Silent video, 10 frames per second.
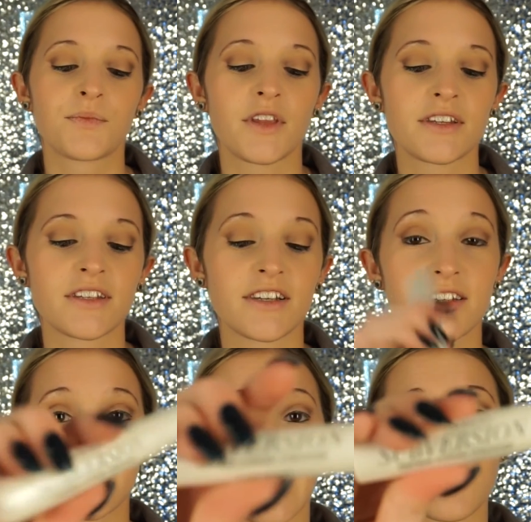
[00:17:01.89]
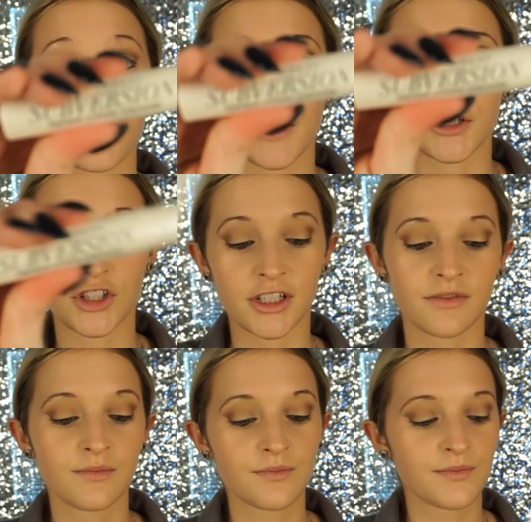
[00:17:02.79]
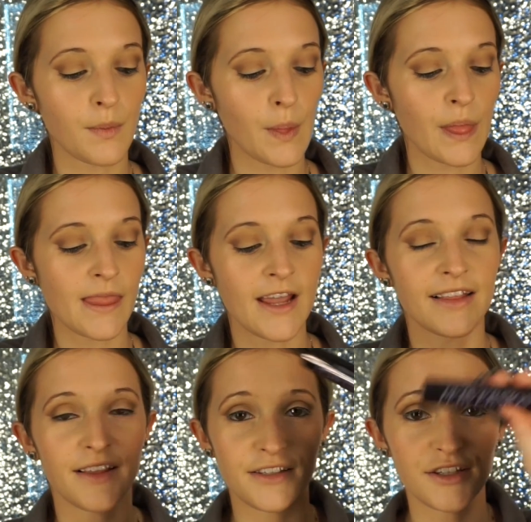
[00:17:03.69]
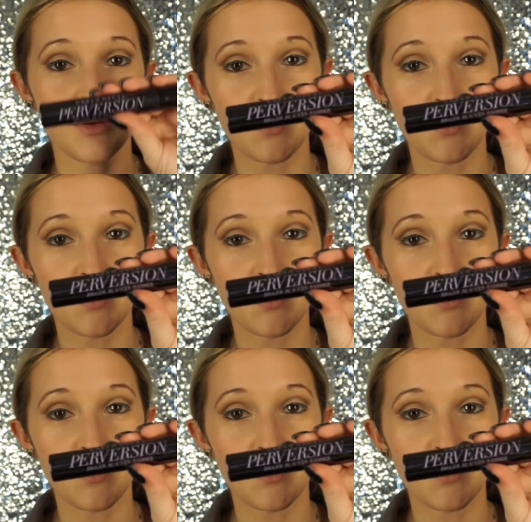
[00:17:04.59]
This is the sub version. This is the